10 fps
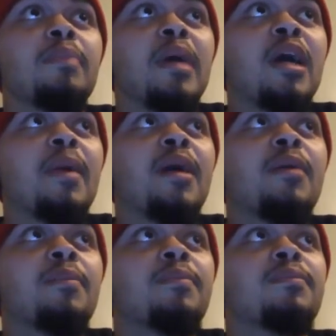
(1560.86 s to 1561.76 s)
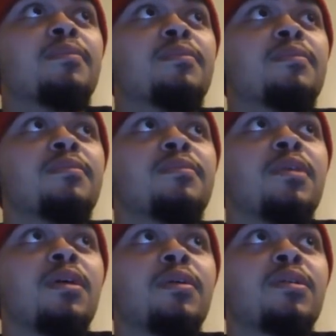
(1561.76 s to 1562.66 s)
Powerbomb.
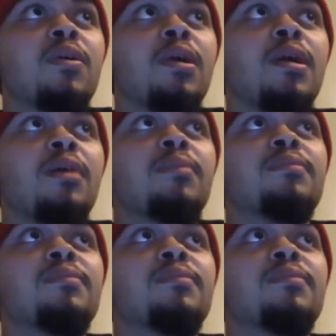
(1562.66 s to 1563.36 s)
Oh, he's going up.